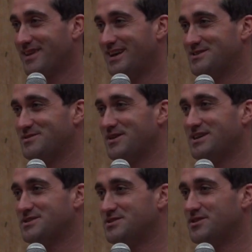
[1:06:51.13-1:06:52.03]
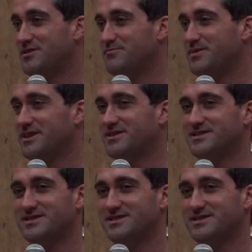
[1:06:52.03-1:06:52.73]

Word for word: as a, as a term, because